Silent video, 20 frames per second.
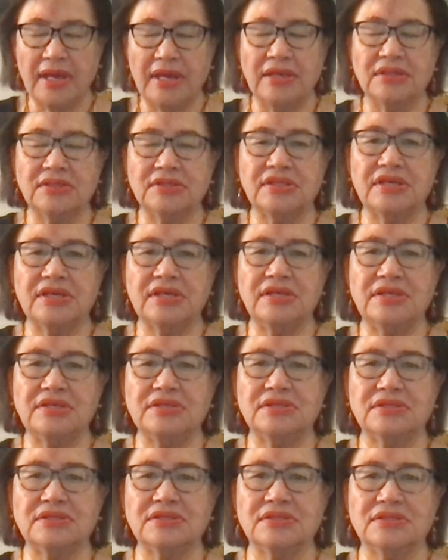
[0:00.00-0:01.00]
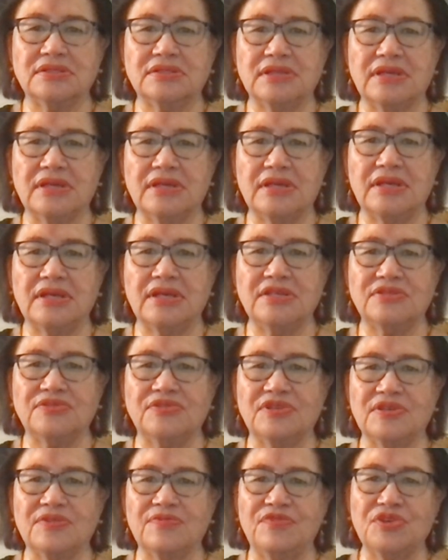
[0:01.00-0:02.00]
and he's
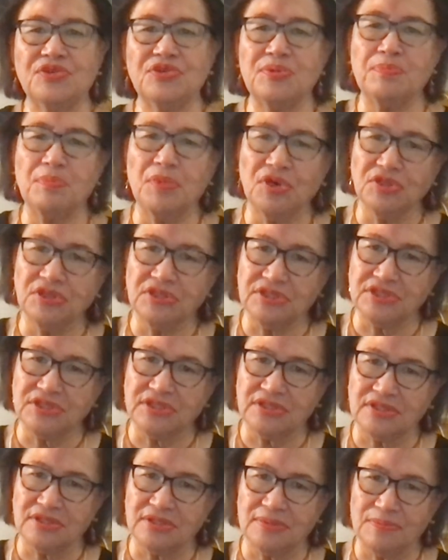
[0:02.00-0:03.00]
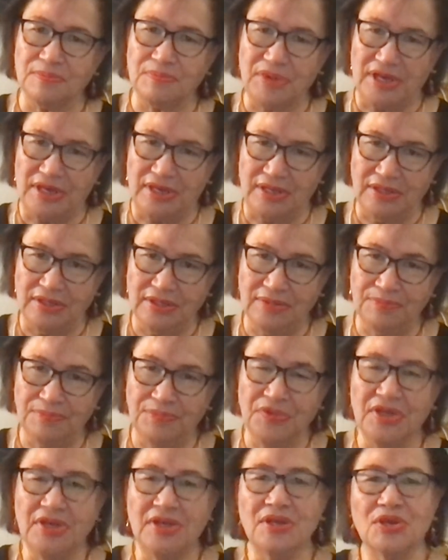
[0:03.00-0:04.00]
a very modest man,
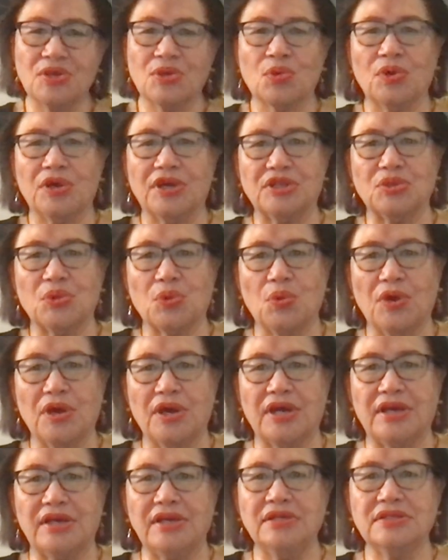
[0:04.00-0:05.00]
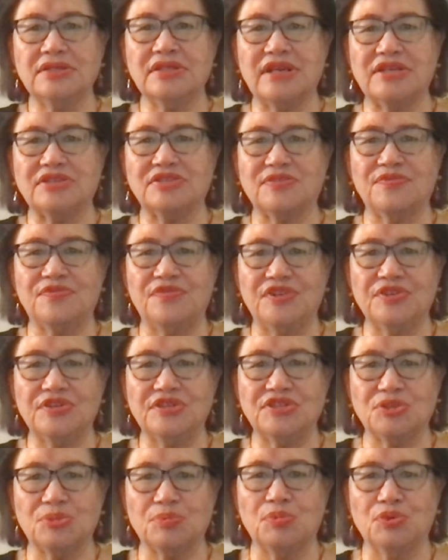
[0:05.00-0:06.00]
quite quiet. He has a
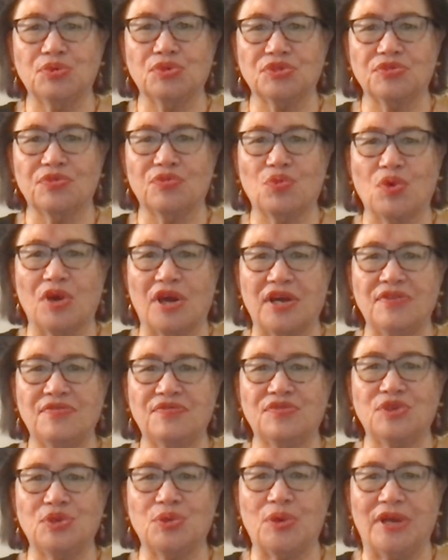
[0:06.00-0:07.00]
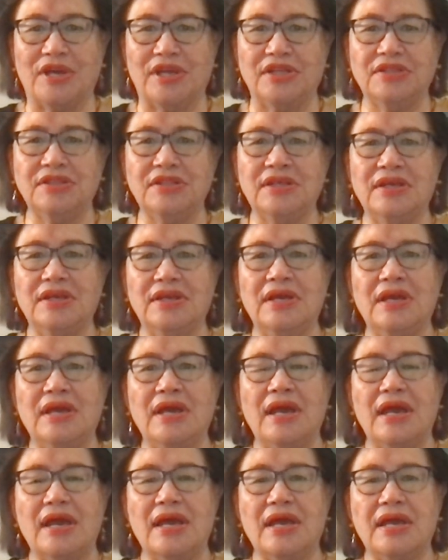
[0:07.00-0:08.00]
very supportive wife, Luann,
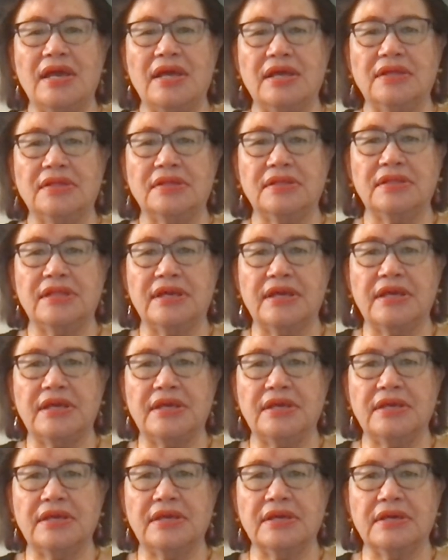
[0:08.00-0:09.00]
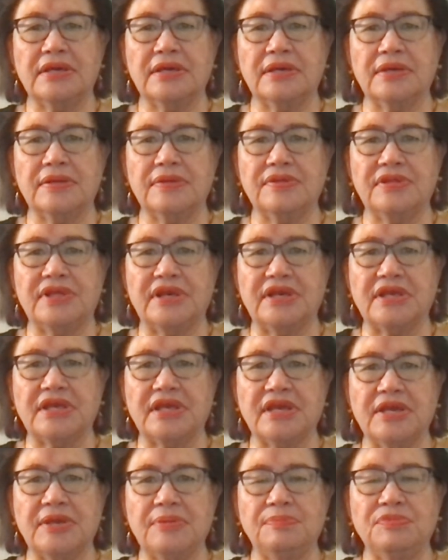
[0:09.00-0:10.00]
and they
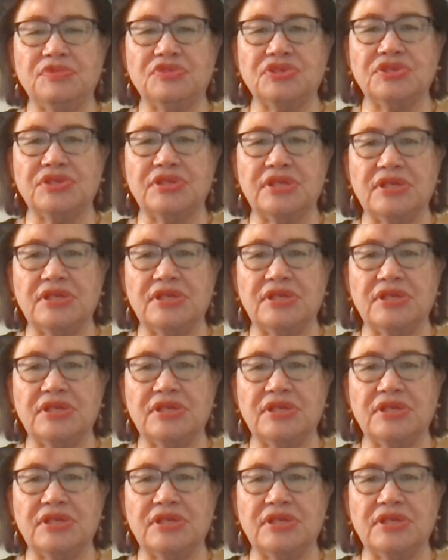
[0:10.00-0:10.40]
came to